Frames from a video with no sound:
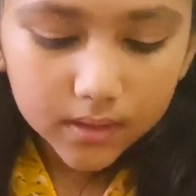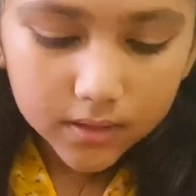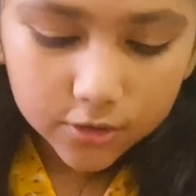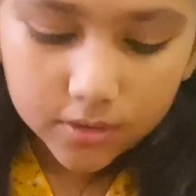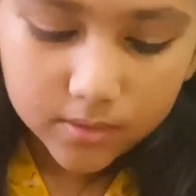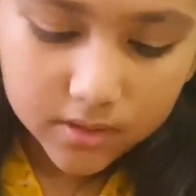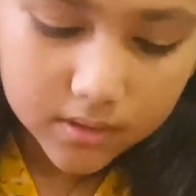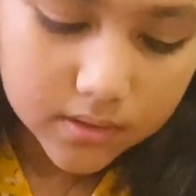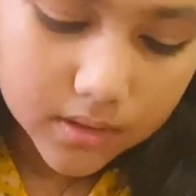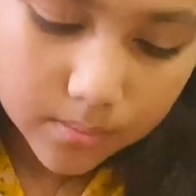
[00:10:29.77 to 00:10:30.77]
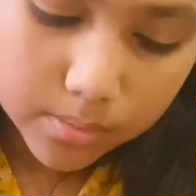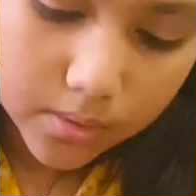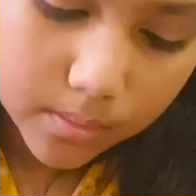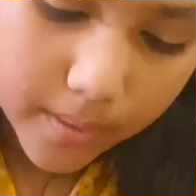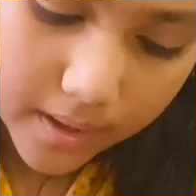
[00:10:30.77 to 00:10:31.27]
So I'm just using a
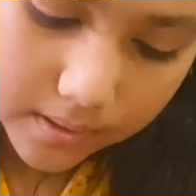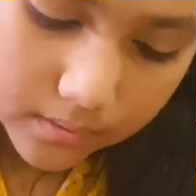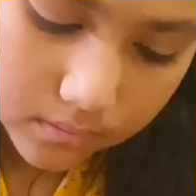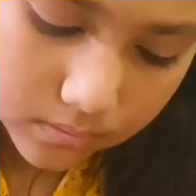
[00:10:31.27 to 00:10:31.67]
blue pen.